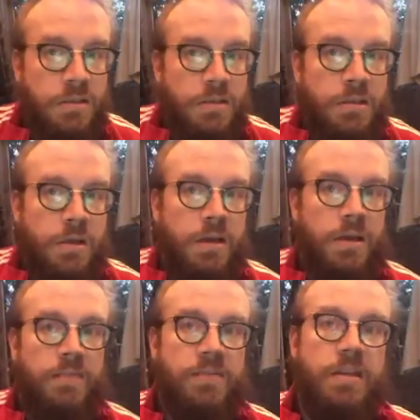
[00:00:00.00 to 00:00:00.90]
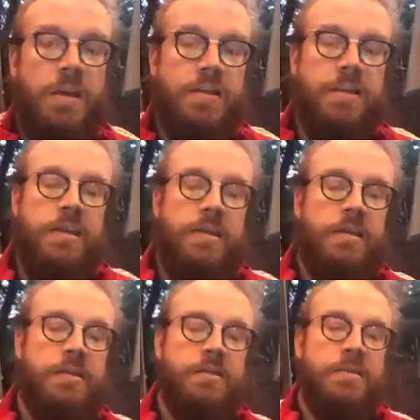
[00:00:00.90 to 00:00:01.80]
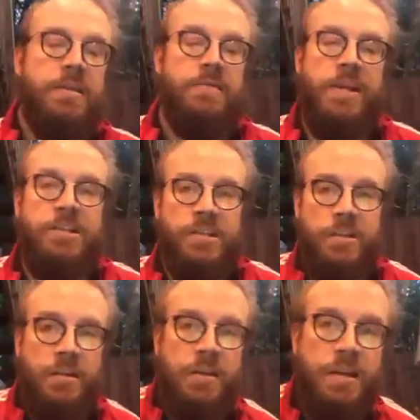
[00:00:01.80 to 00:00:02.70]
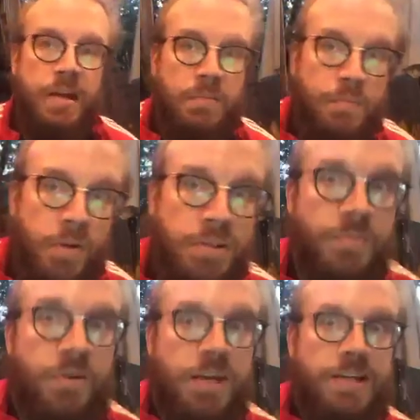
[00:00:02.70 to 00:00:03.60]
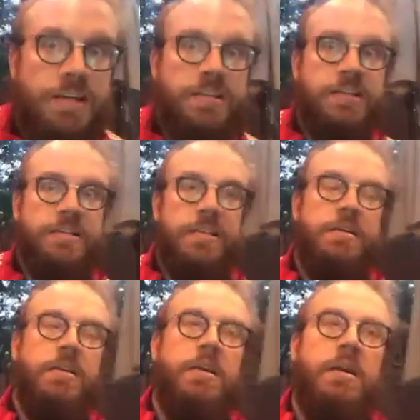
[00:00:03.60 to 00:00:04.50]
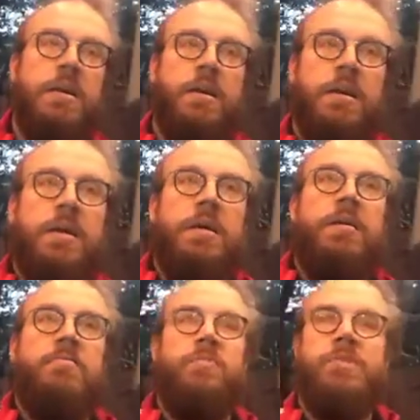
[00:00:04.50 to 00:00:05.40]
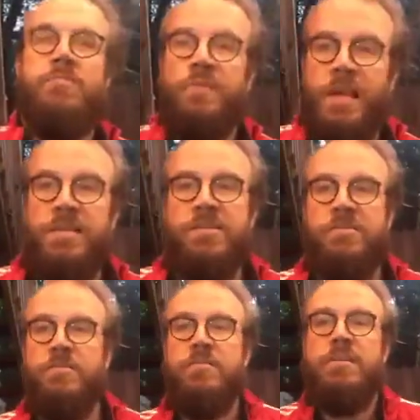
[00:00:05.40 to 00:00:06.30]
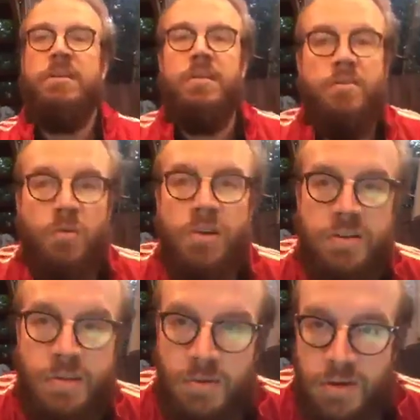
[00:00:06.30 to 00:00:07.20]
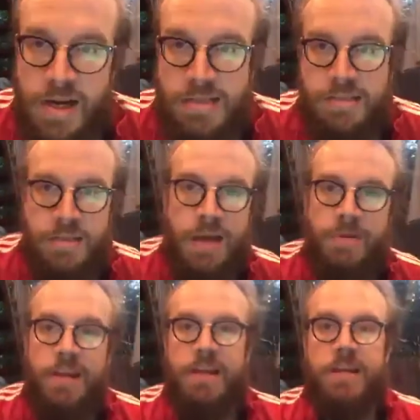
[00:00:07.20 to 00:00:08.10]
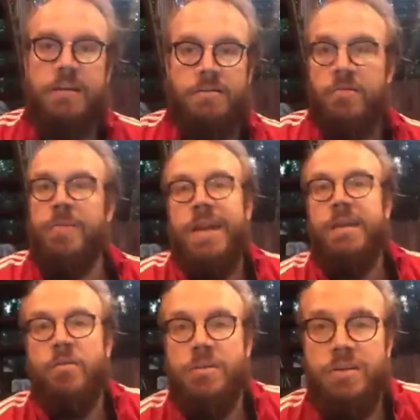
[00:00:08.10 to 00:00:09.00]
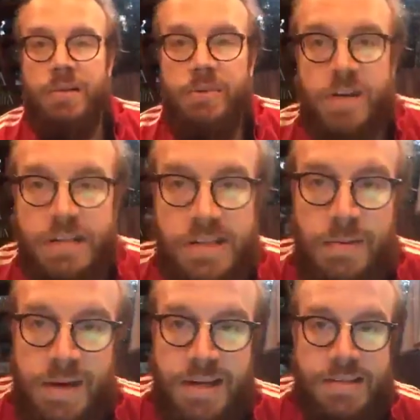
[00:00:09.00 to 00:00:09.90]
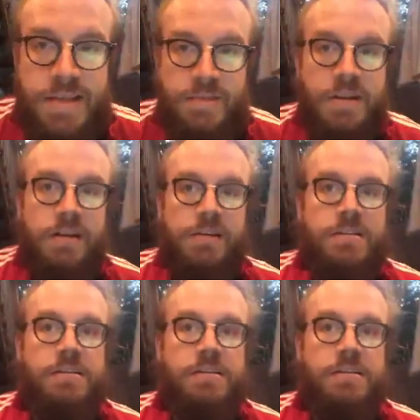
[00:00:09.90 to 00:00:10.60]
at the convention in Baltimore in 1860, which led to the Northern Democrats nominating, the remaining Northern Democrats nominating Stephen Douglas,